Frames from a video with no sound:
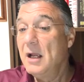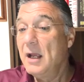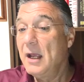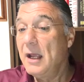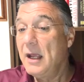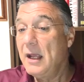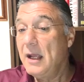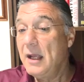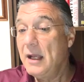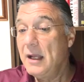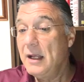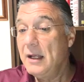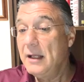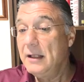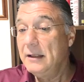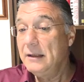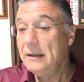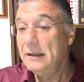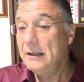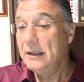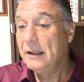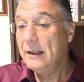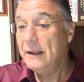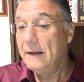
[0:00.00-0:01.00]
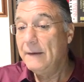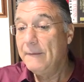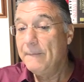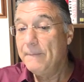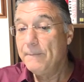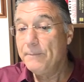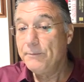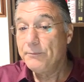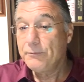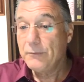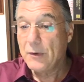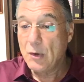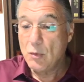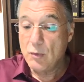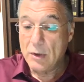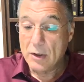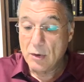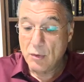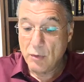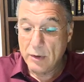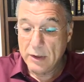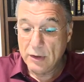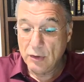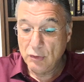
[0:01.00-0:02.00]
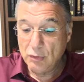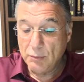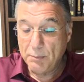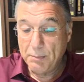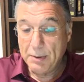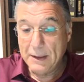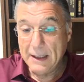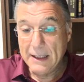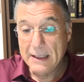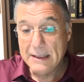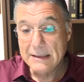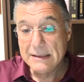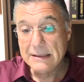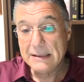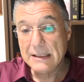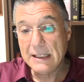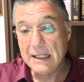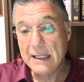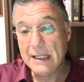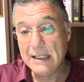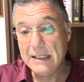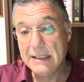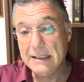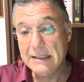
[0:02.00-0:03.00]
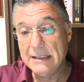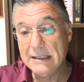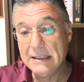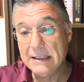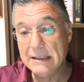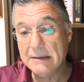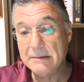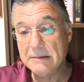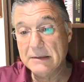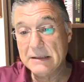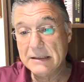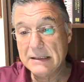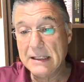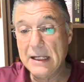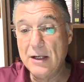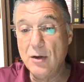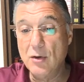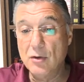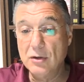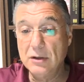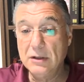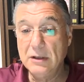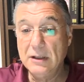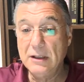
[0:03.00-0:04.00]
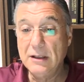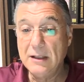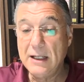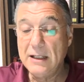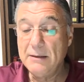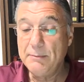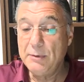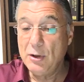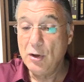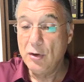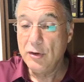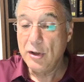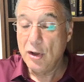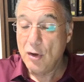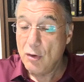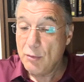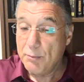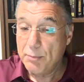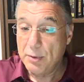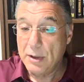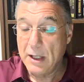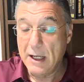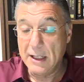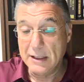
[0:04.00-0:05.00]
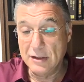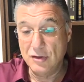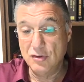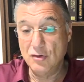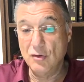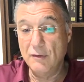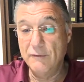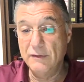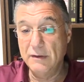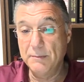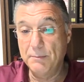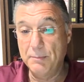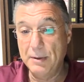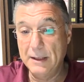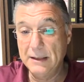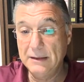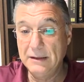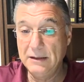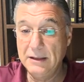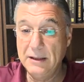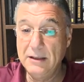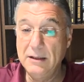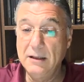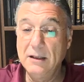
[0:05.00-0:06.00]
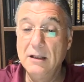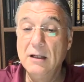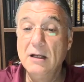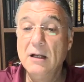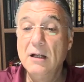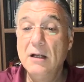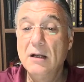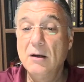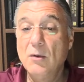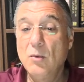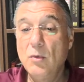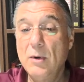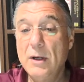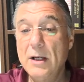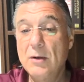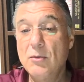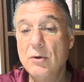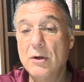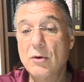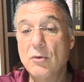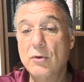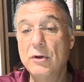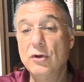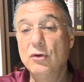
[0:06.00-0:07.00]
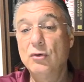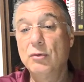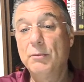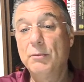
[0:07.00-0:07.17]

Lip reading: And we're going to place a sell order right below the low price of the pattern, where we're going to